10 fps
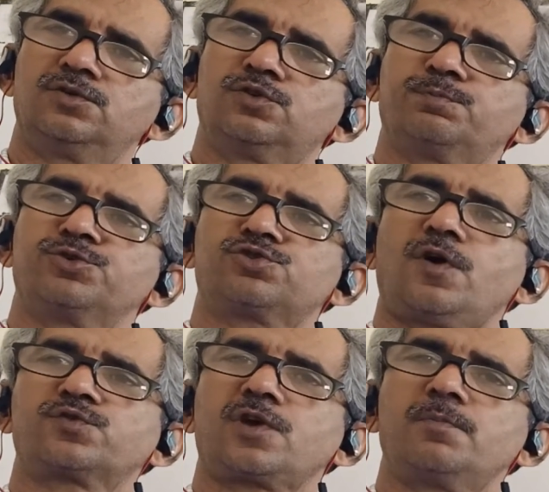to push
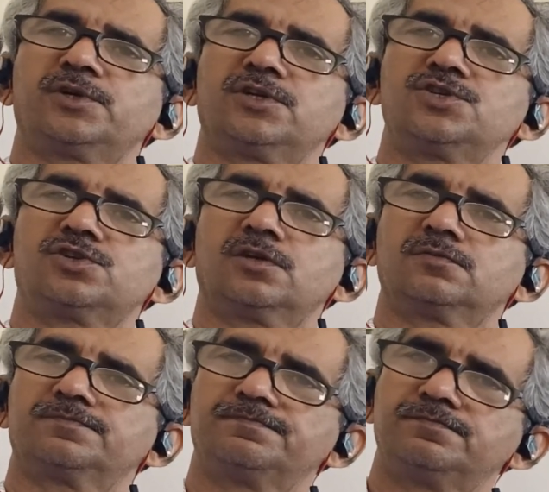out
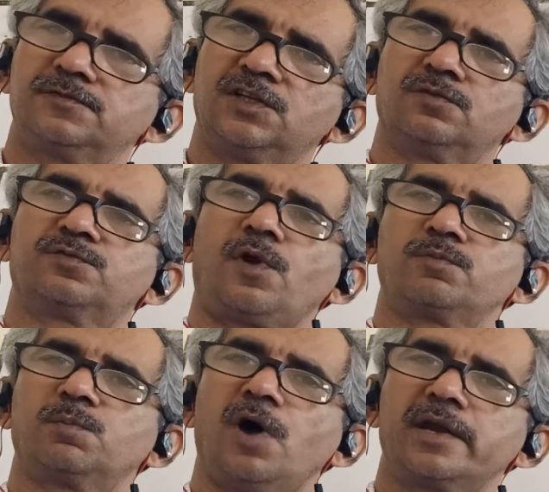competition
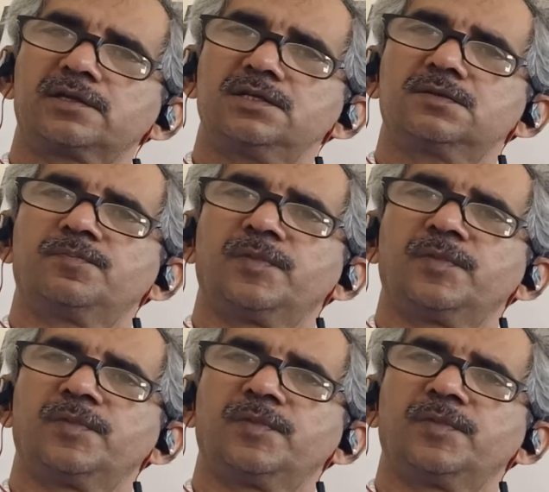from the market.